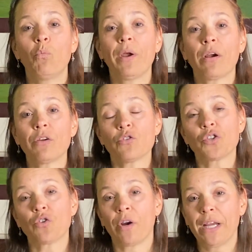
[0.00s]
where you're
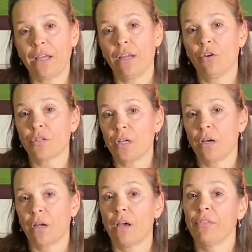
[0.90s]
striking your
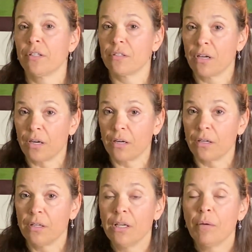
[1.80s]
tongue on the ta,
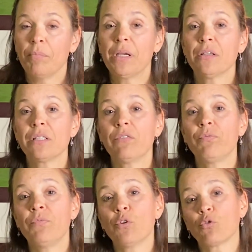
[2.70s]
because
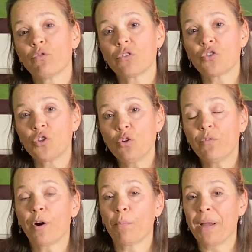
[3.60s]
if you're too
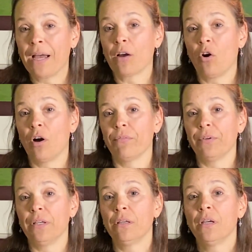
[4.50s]
far back
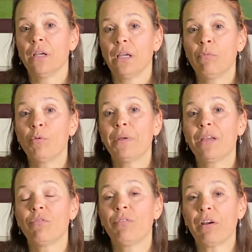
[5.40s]
often, it will make
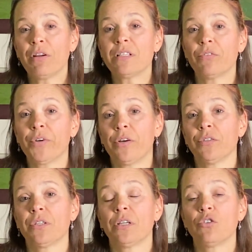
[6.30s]
it very difficult
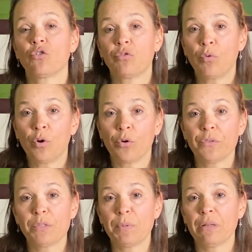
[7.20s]
to control the
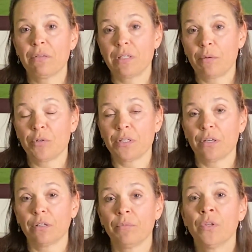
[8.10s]
speed of the double
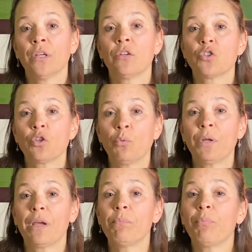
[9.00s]
tongue. So
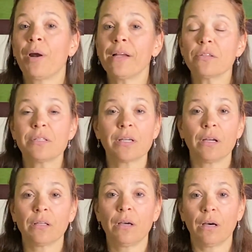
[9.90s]
when I'm practicing
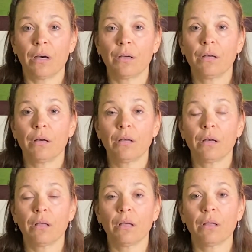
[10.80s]
on ga, ga, ga,
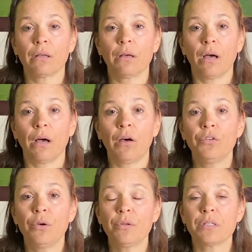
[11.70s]
ga, ga, ga, I'll
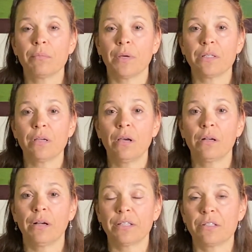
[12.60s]
notice that my
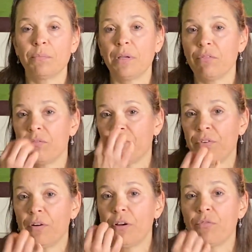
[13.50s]
tongue likes to be
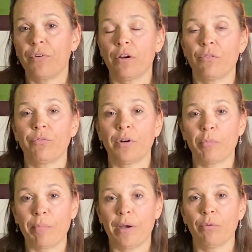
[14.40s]
fairly far in the front of
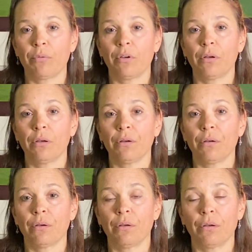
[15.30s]
my mouth. Ga, ga, ga,
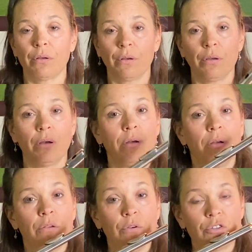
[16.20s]
ga, ga, ga, ga.
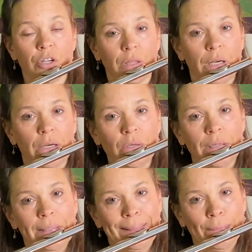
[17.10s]
You can check that out.